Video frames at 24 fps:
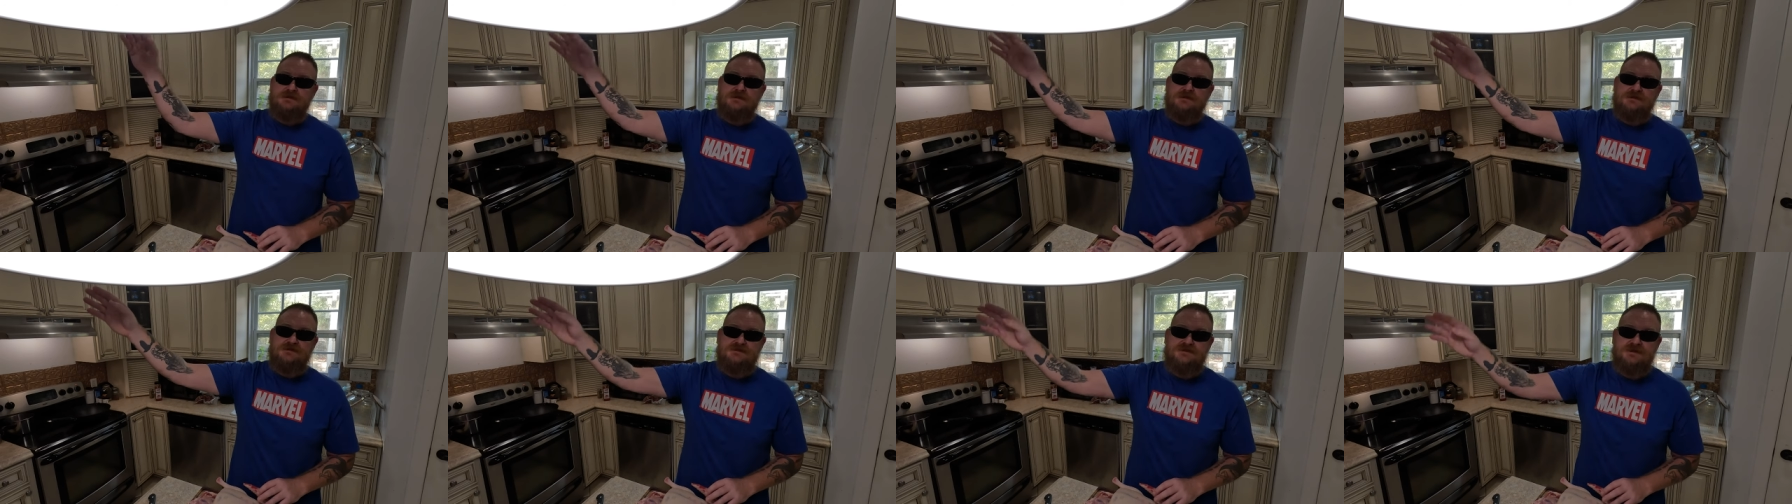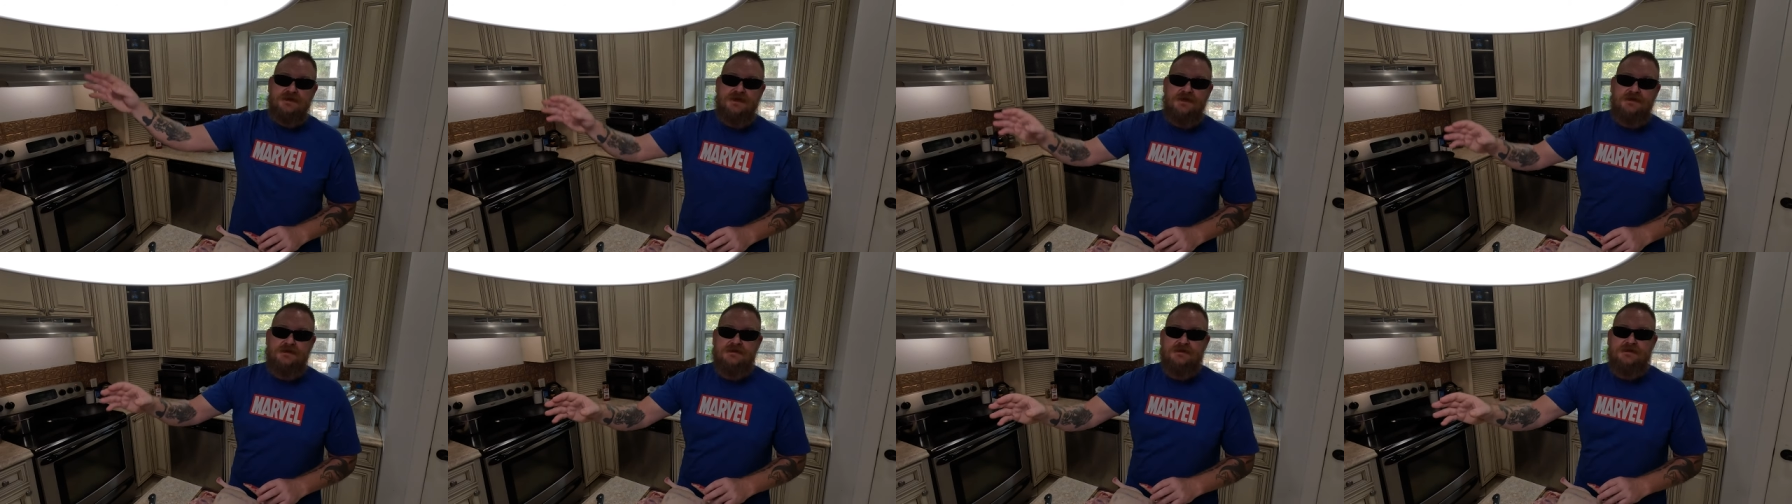in
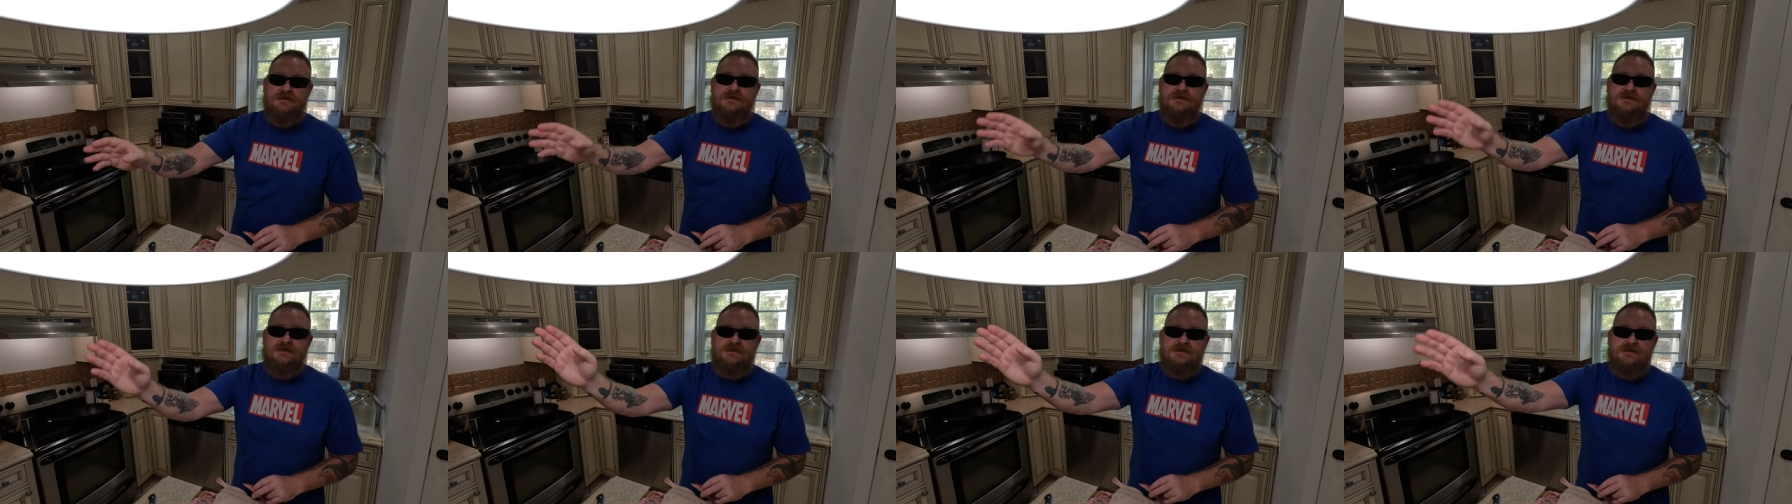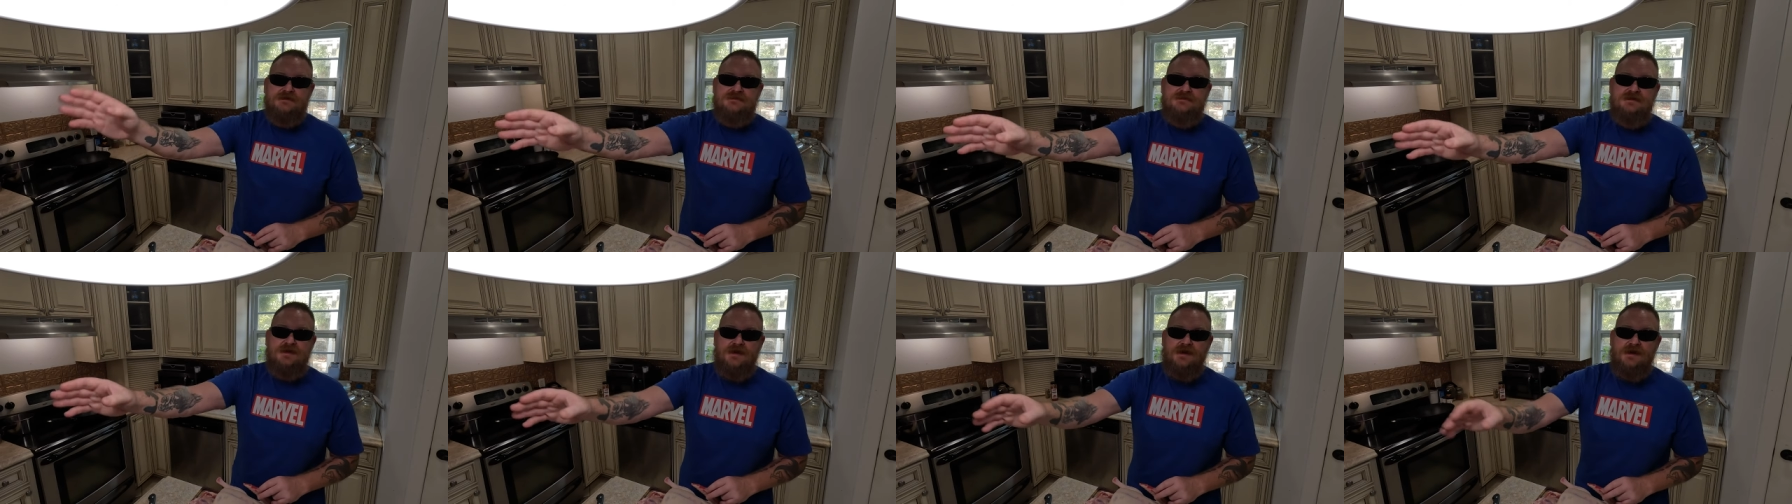China,
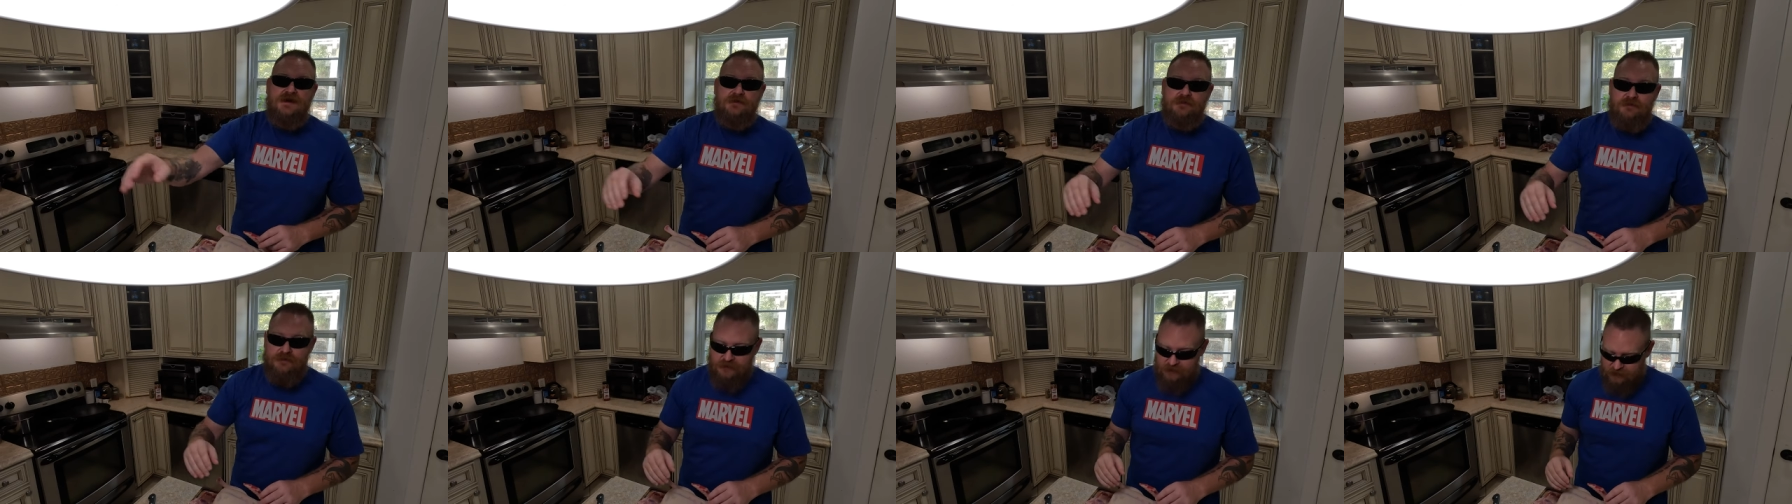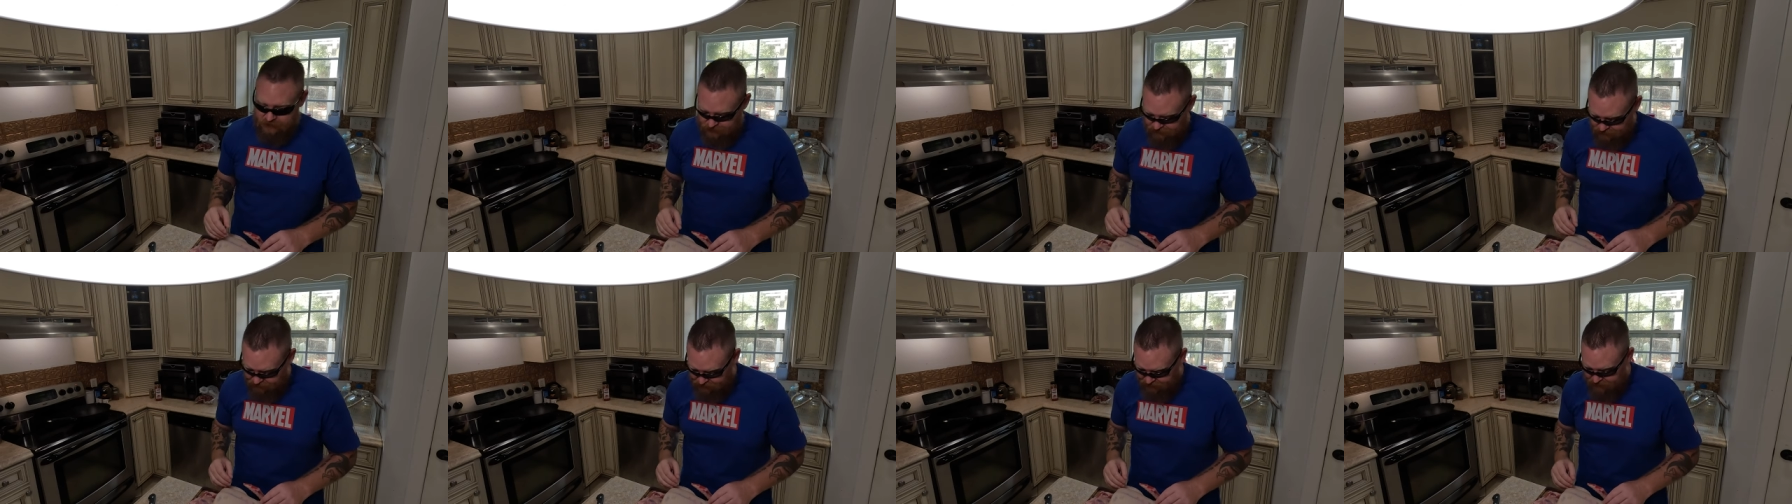
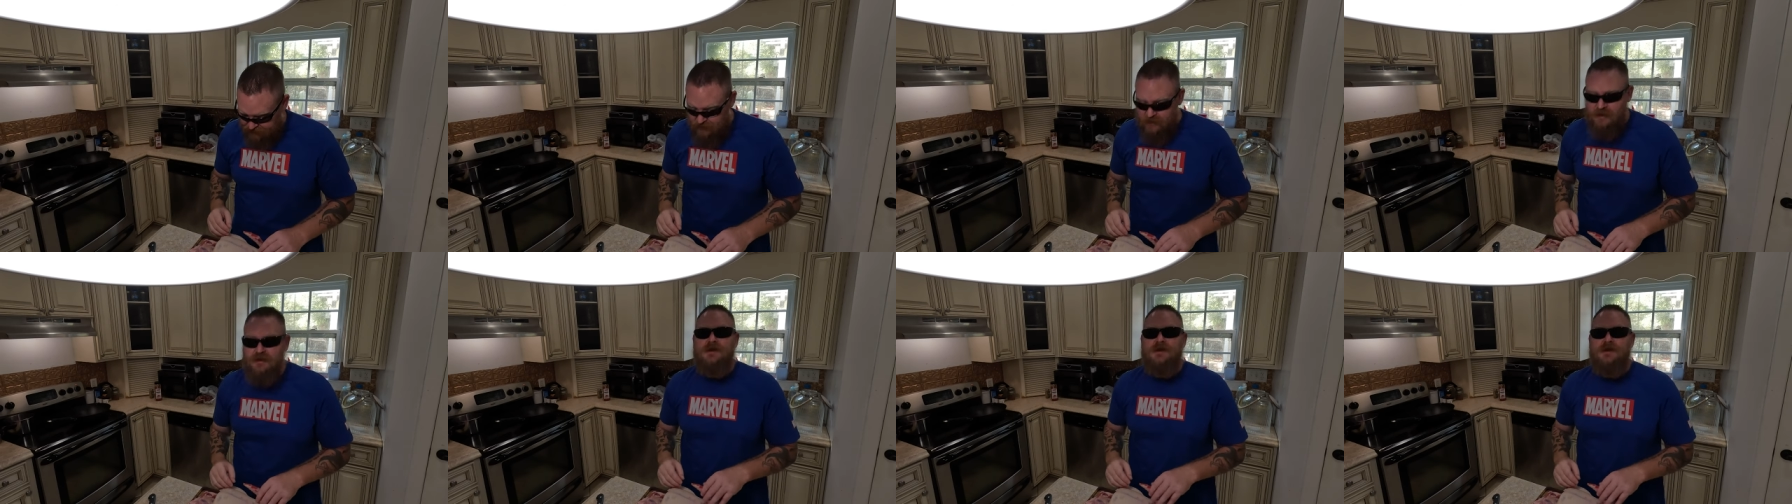Taiwan,